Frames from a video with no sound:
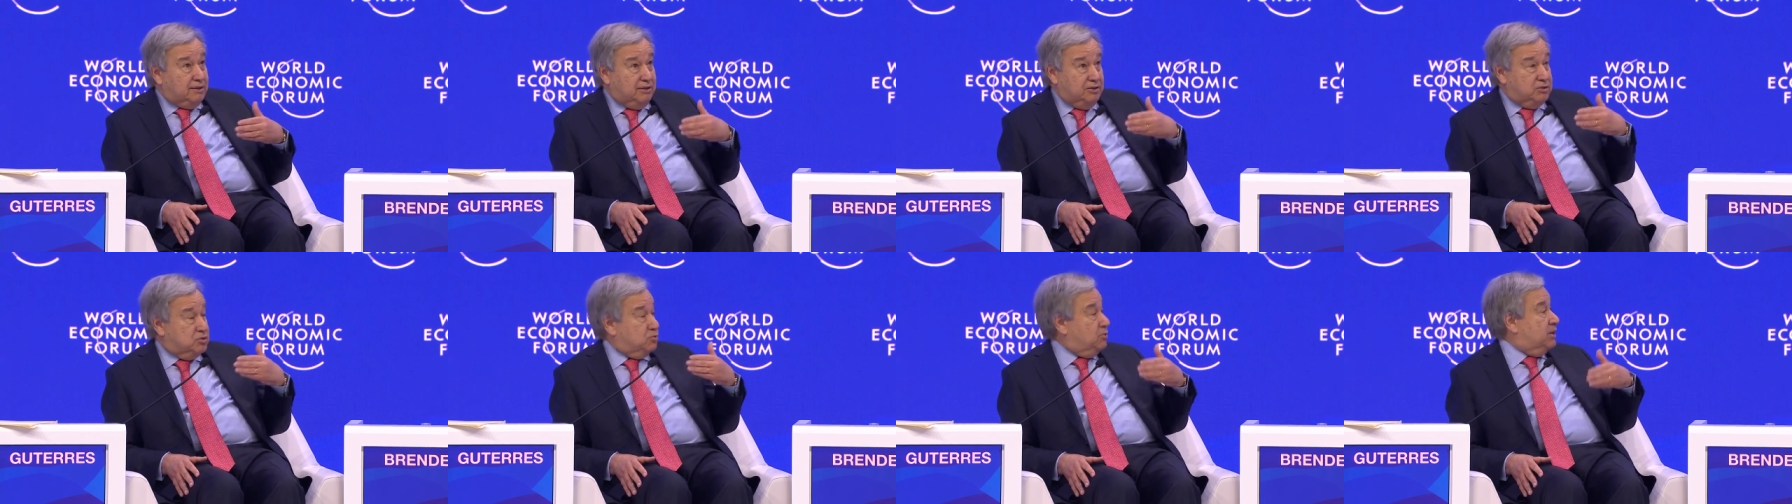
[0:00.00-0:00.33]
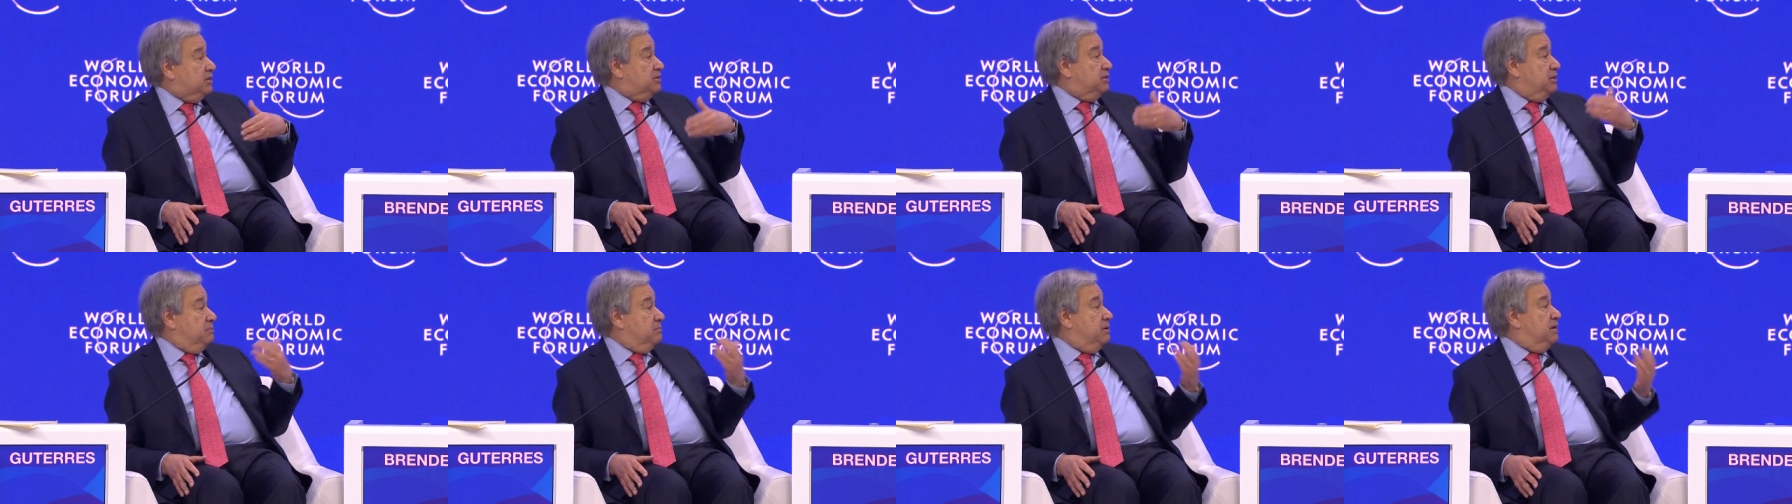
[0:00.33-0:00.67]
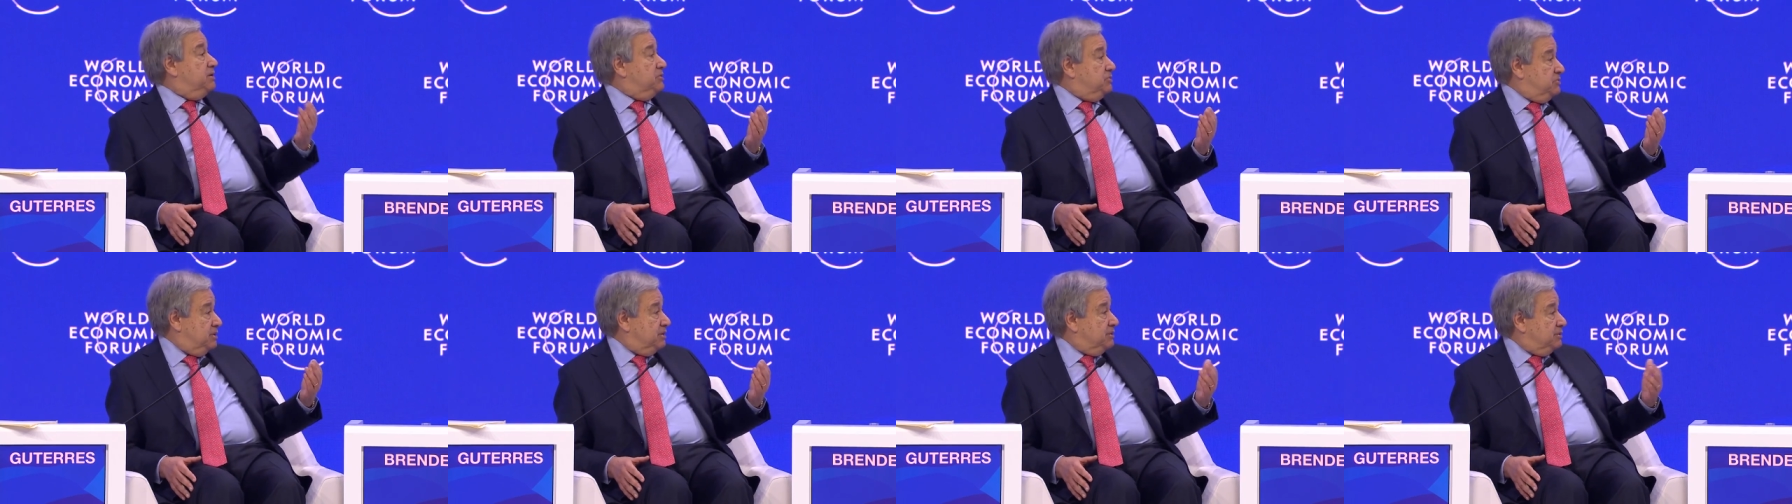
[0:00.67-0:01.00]
it's quite
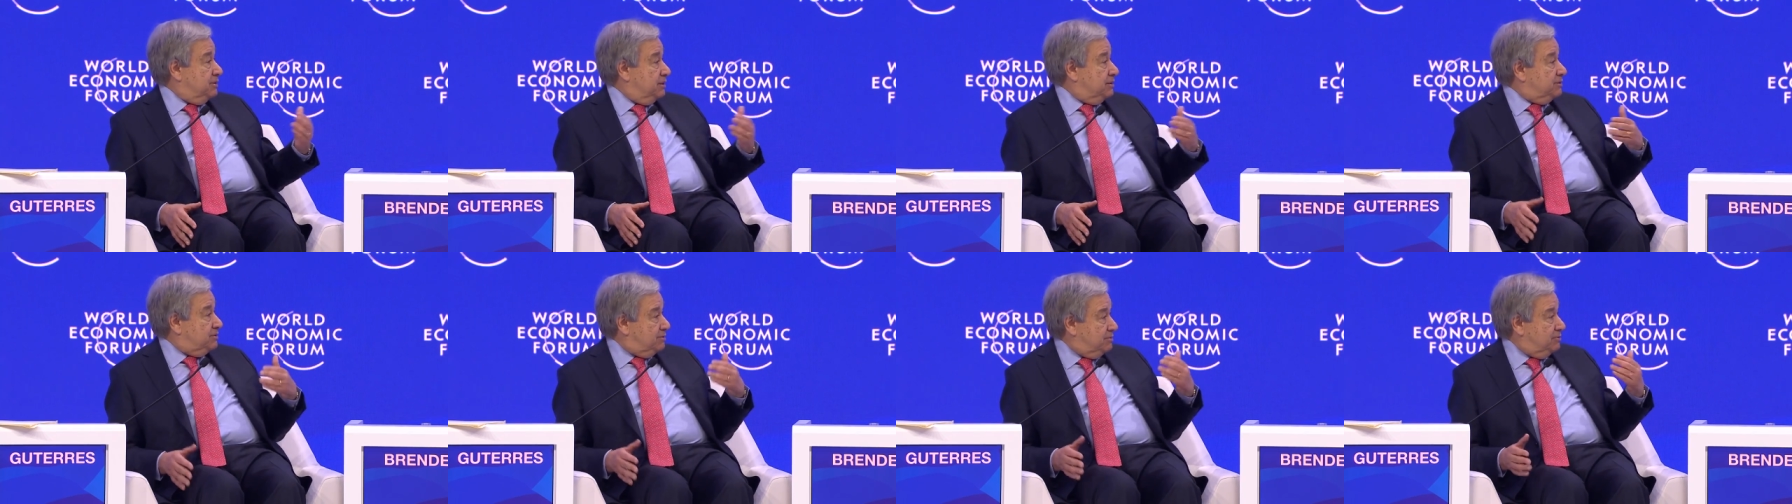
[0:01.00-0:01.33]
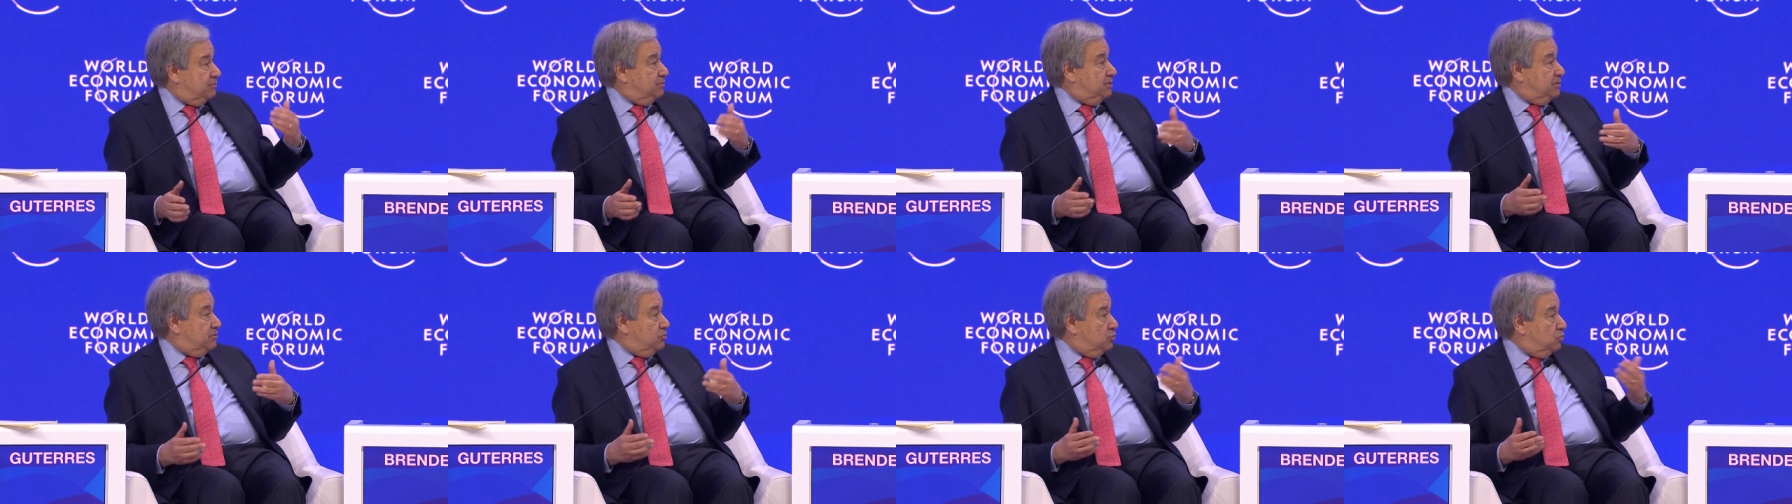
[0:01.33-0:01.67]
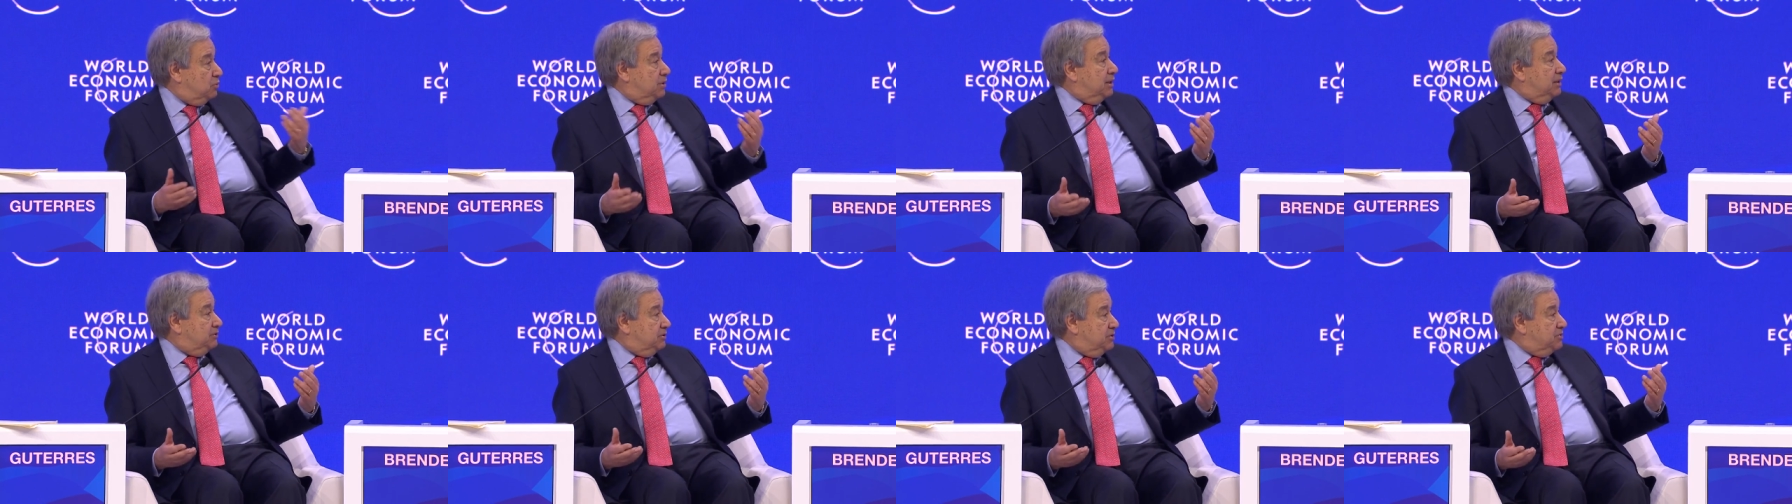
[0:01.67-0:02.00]
amazing that with two
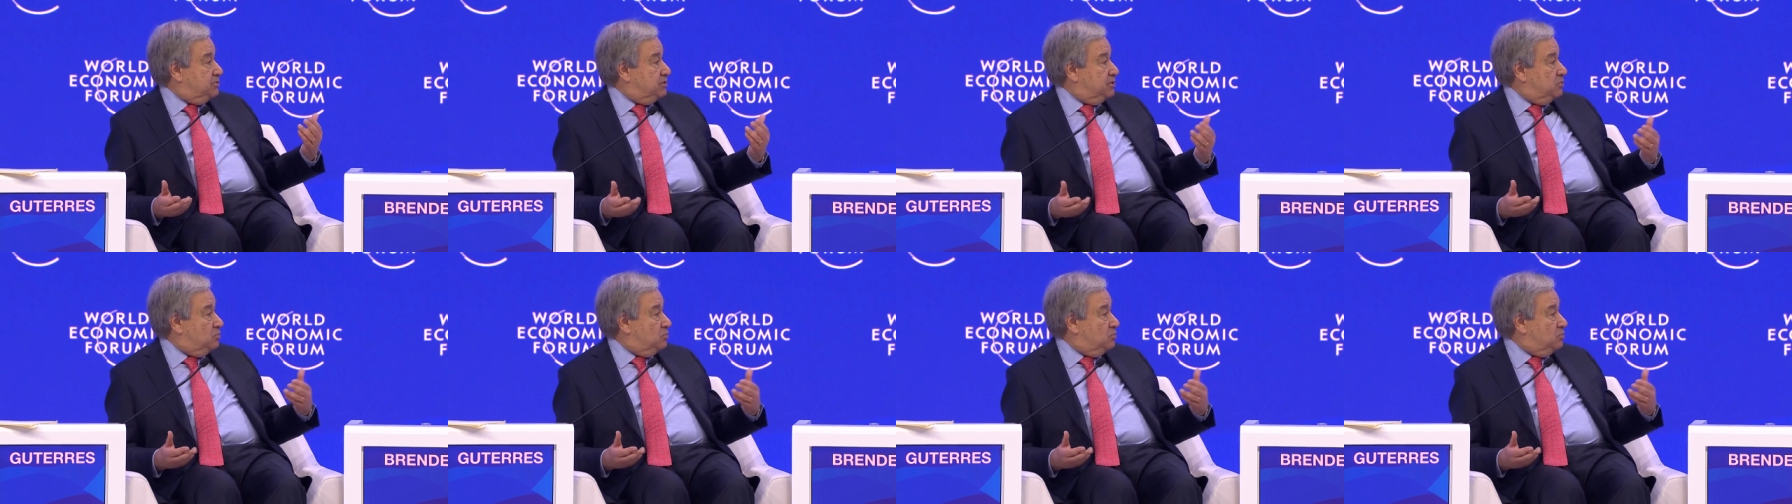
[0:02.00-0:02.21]
countries